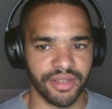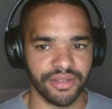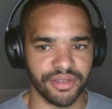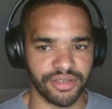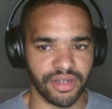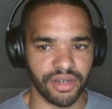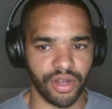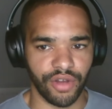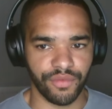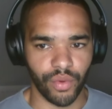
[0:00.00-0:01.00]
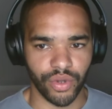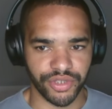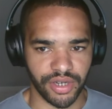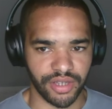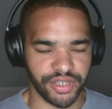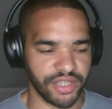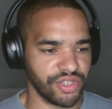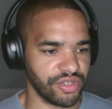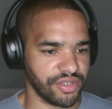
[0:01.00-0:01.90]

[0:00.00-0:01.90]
There's a lot of water, a lot of danger.